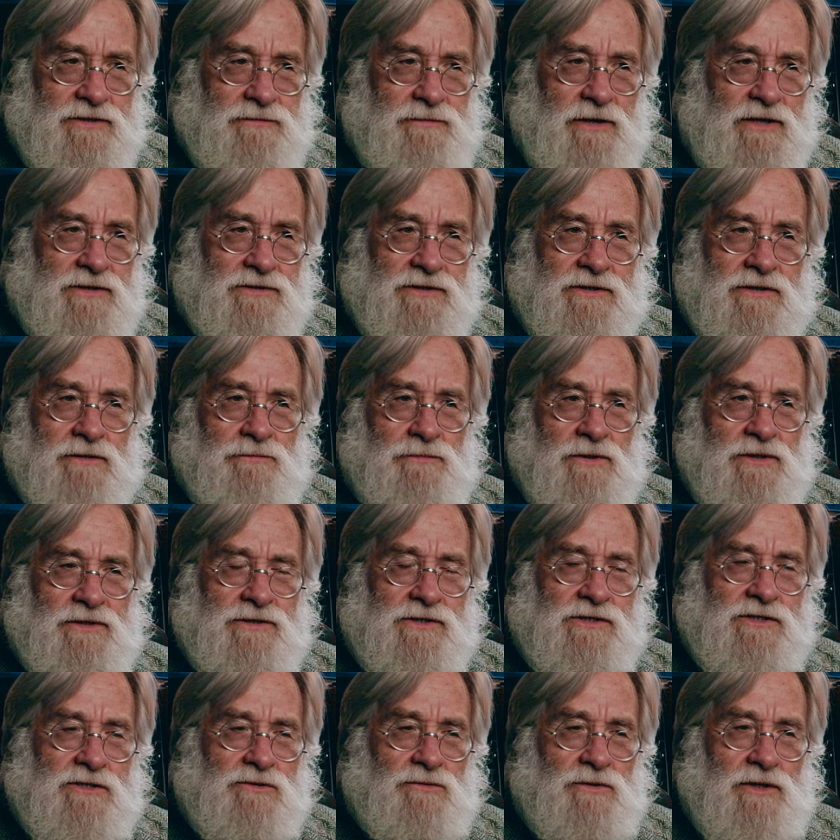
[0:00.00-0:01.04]
He makes this complete
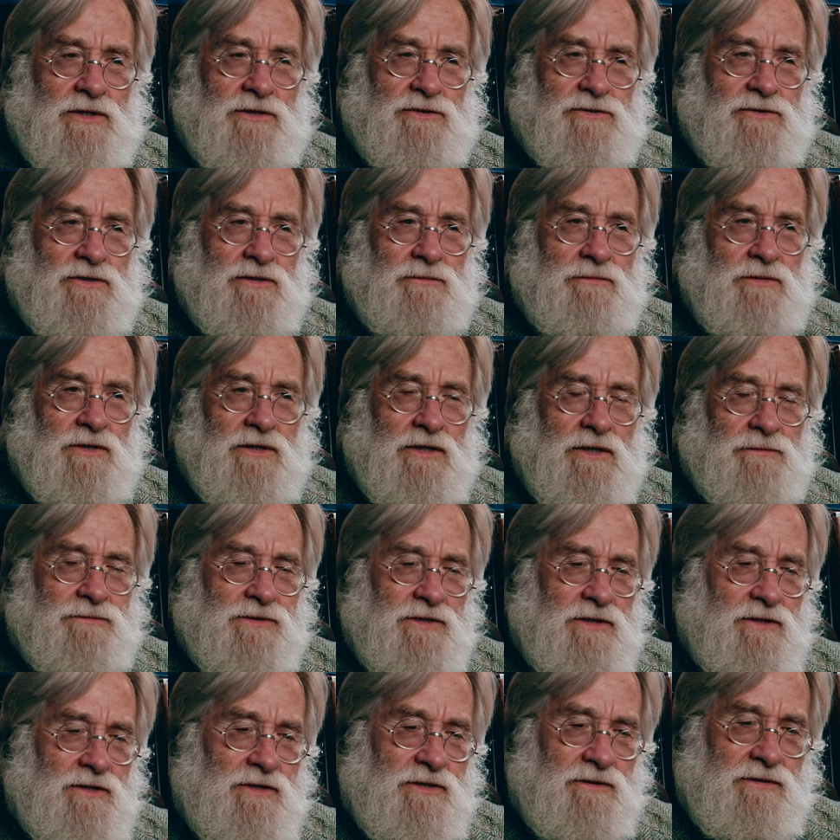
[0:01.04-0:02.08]
switch and becomes
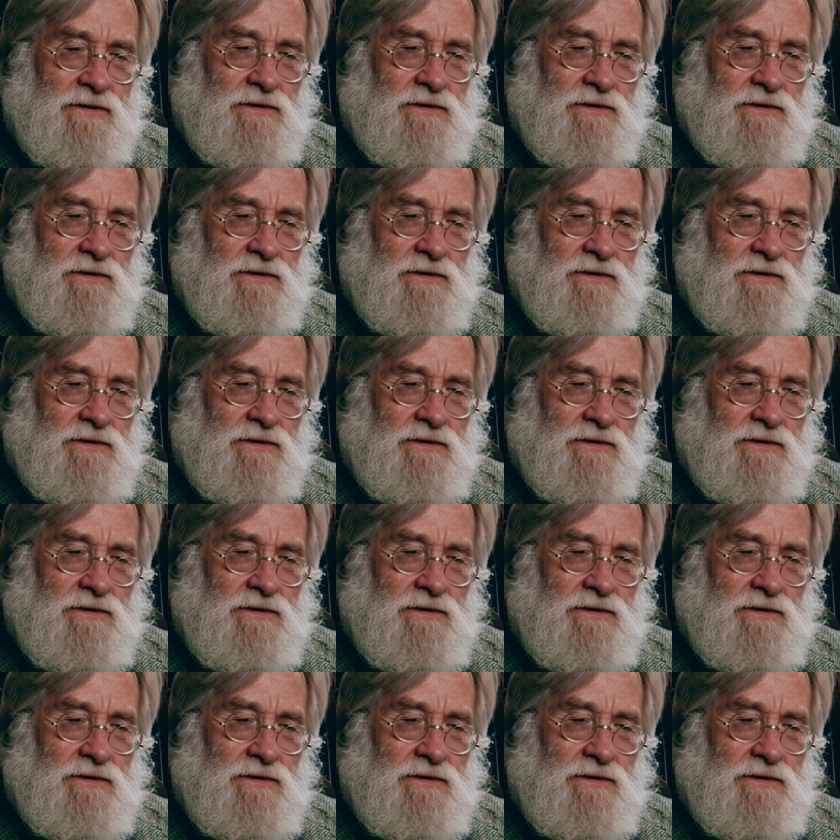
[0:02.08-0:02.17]
in his,